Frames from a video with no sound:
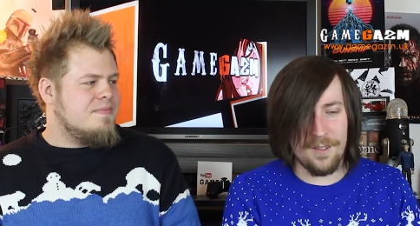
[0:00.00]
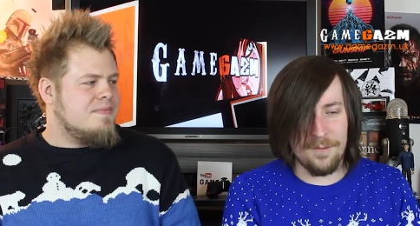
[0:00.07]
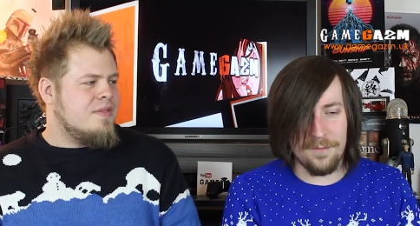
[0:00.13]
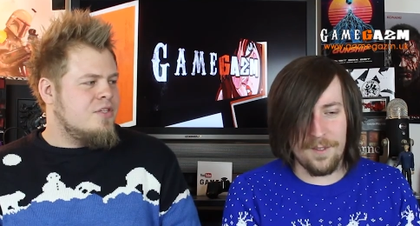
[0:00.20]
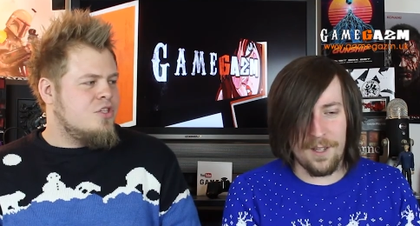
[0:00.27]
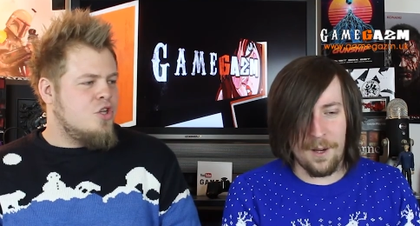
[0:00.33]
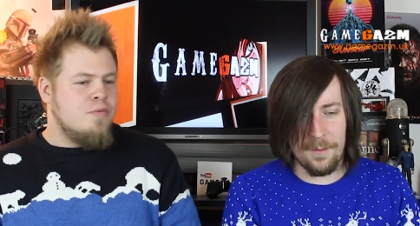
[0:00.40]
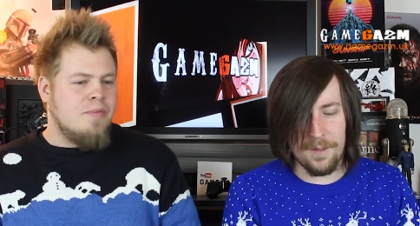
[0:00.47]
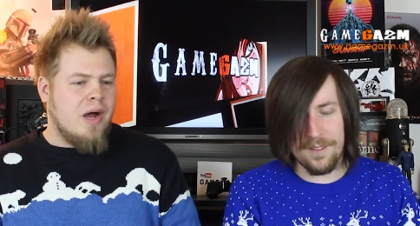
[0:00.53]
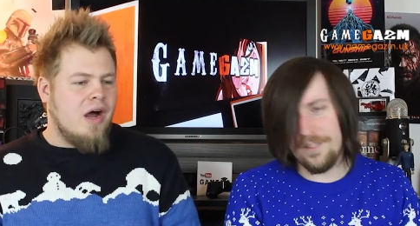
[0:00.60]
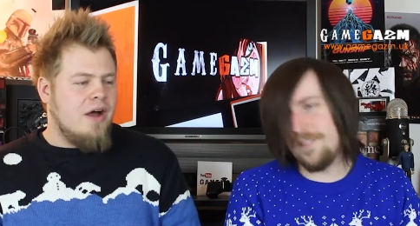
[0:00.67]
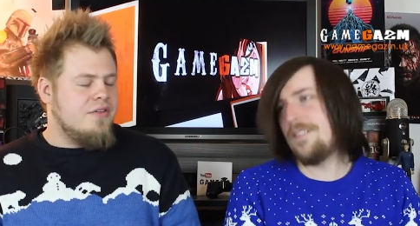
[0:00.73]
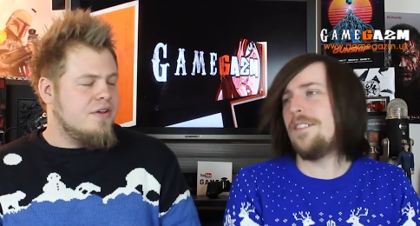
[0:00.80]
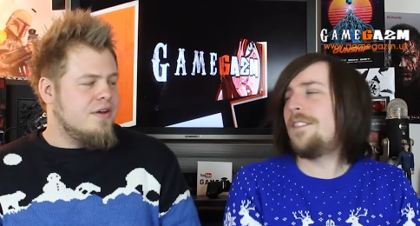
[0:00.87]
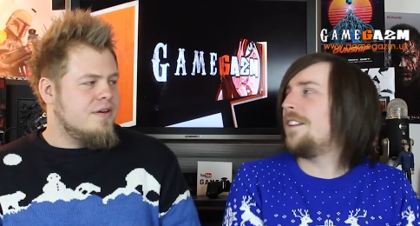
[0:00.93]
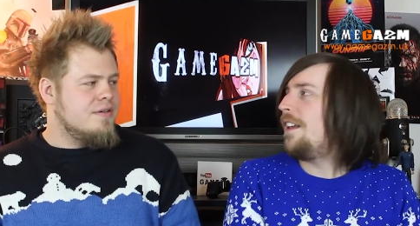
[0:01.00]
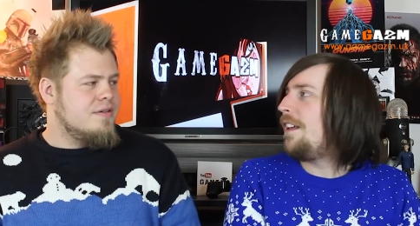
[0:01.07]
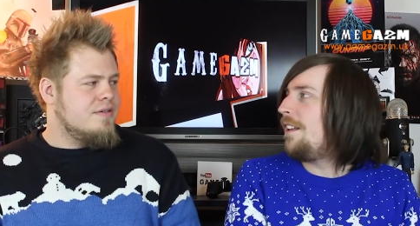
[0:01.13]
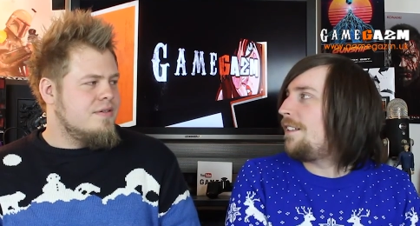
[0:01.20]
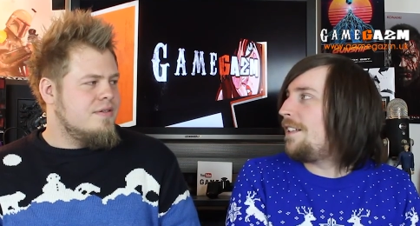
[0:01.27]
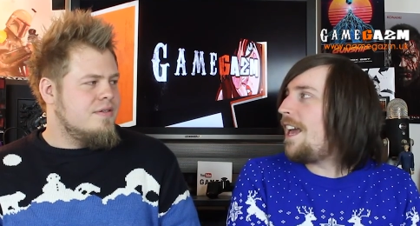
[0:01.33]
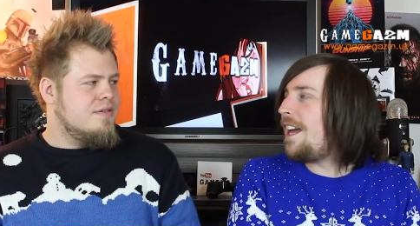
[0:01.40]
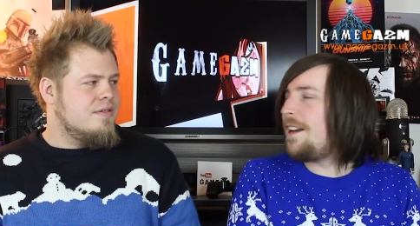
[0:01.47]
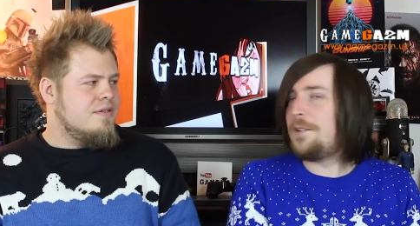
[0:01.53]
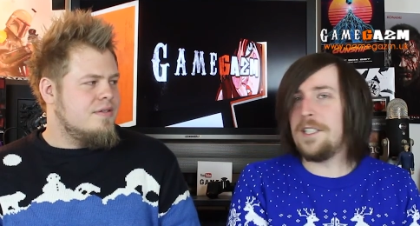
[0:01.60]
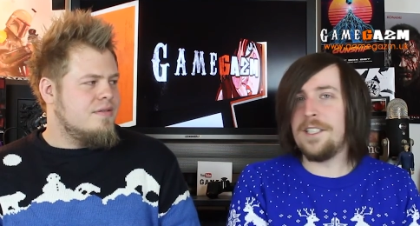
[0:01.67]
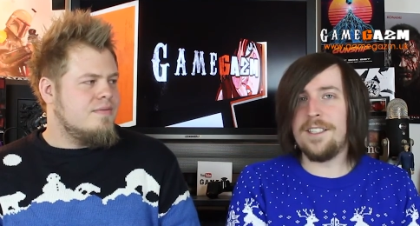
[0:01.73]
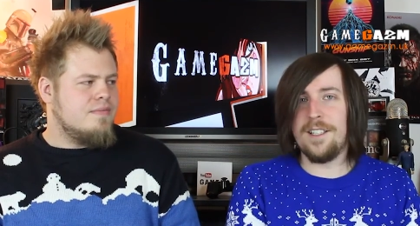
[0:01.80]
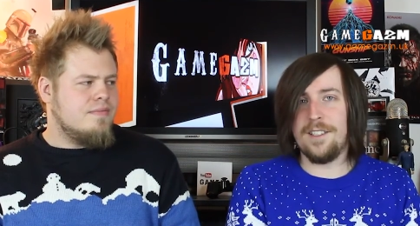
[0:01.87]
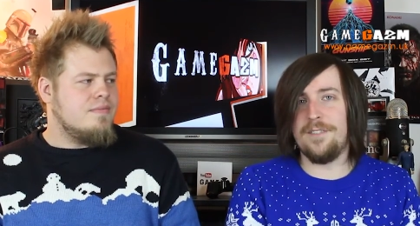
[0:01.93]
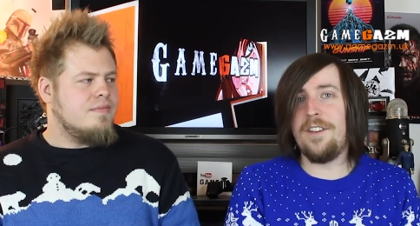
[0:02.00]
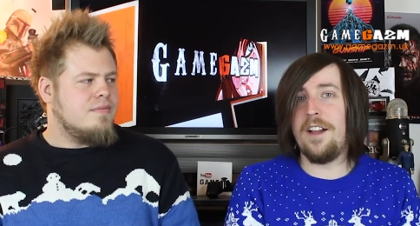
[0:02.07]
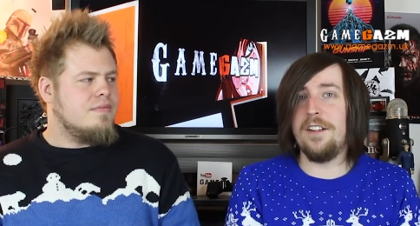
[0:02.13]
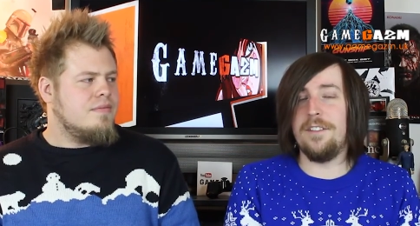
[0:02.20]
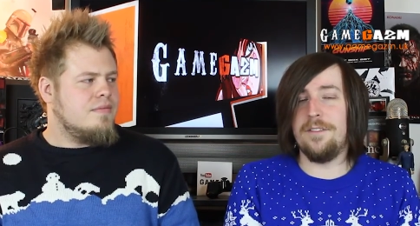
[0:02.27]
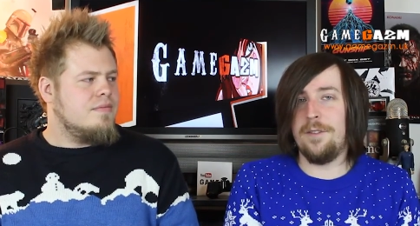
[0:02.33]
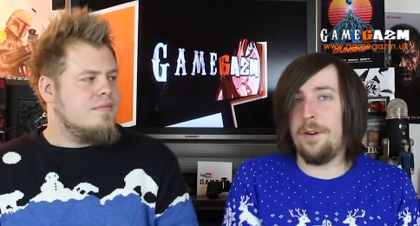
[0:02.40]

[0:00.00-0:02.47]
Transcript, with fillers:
Speaker 1: Um, Super I mean, hard though. Yeah, I mean, yeah, it's very.